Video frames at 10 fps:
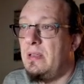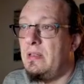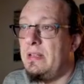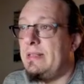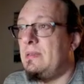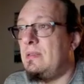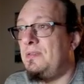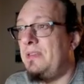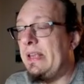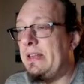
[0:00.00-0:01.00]
that's the
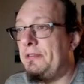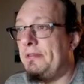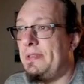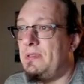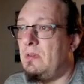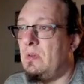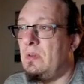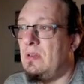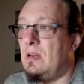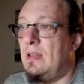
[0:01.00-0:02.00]
thing that runs
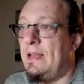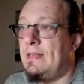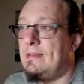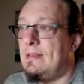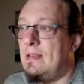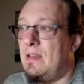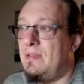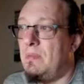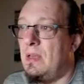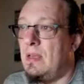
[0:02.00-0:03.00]
on clients that have
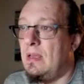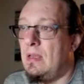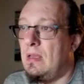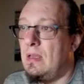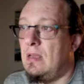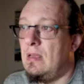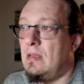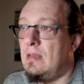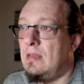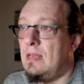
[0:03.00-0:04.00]
a
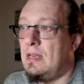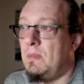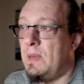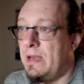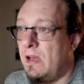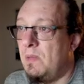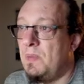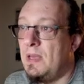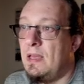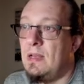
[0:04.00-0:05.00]
get a backup,
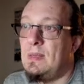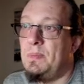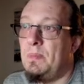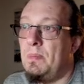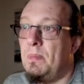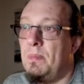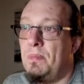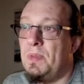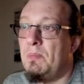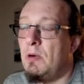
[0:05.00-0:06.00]
and
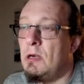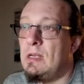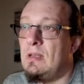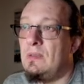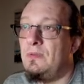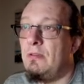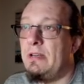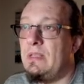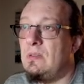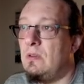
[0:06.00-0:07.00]
the portal is for
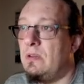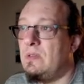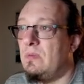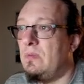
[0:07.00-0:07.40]
restores.